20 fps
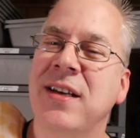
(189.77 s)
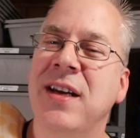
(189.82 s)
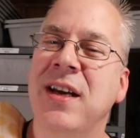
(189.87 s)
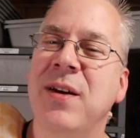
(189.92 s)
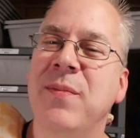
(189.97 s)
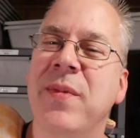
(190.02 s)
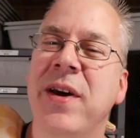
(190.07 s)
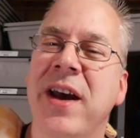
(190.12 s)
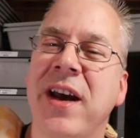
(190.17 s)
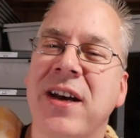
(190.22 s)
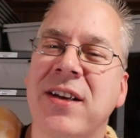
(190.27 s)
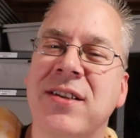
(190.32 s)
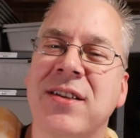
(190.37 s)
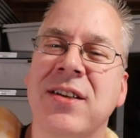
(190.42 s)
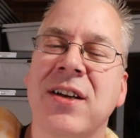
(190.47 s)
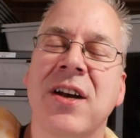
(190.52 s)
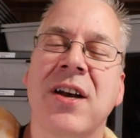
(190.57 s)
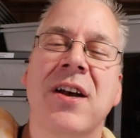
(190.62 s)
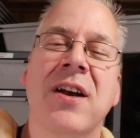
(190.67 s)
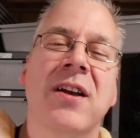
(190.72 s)
He
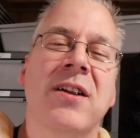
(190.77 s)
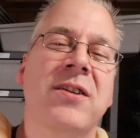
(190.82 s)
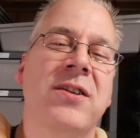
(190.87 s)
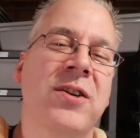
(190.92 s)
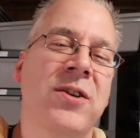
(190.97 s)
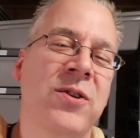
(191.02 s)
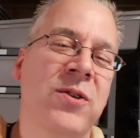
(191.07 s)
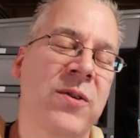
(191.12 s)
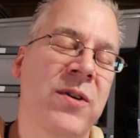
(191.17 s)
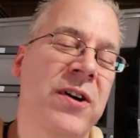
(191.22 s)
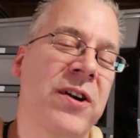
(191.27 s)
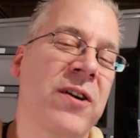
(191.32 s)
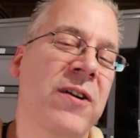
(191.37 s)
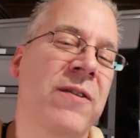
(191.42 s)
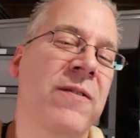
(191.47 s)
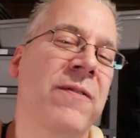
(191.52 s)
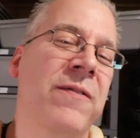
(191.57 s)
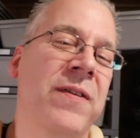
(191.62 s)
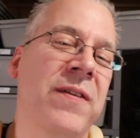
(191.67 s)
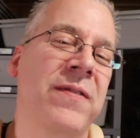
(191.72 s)
makes
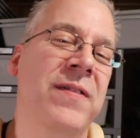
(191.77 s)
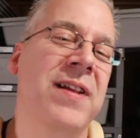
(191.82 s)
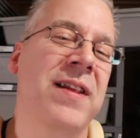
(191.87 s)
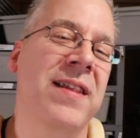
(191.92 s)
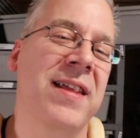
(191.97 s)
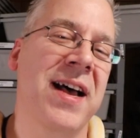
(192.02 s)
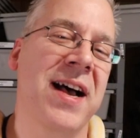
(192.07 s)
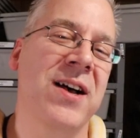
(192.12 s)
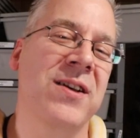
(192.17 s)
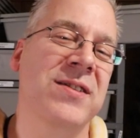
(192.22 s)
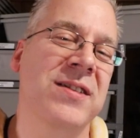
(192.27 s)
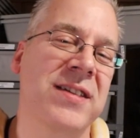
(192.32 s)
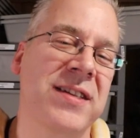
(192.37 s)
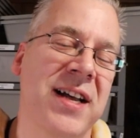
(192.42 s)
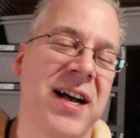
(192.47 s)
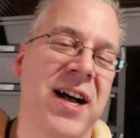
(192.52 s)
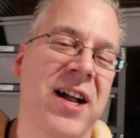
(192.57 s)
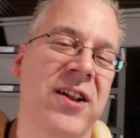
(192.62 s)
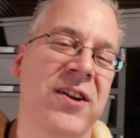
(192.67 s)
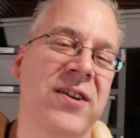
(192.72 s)

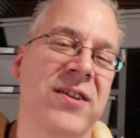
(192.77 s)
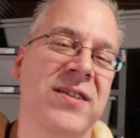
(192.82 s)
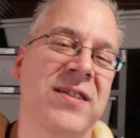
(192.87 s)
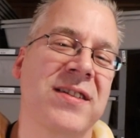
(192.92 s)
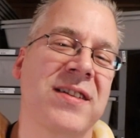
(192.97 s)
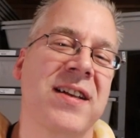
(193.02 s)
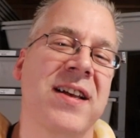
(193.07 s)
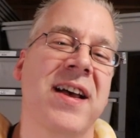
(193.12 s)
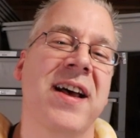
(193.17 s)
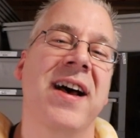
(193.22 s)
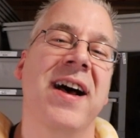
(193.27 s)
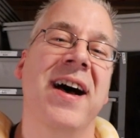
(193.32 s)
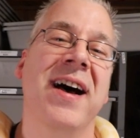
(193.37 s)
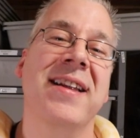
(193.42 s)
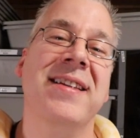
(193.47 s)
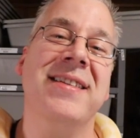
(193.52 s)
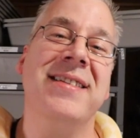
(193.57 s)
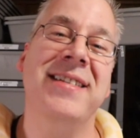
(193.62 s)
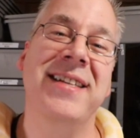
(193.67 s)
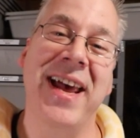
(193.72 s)
$250,000
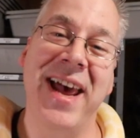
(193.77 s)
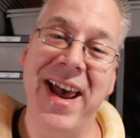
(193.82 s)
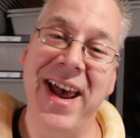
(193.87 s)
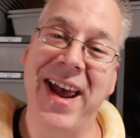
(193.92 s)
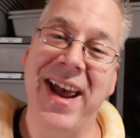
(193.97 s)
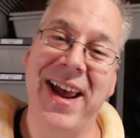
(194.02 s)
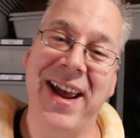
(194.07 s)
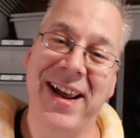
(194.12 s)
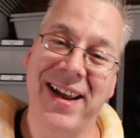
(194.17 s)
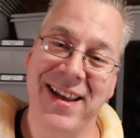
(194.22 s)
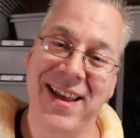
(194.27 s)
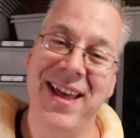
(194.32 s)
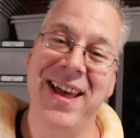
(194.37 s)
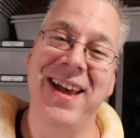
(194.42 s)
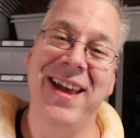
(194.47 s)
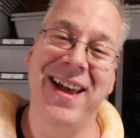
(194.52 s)
a day.